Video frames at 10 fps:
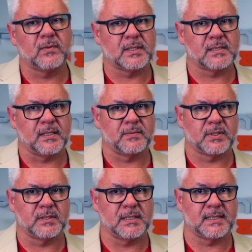with
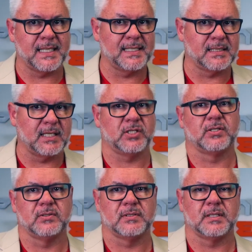assumptions, is
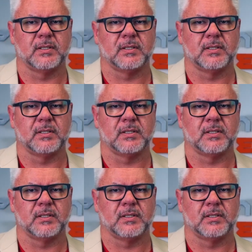issues. And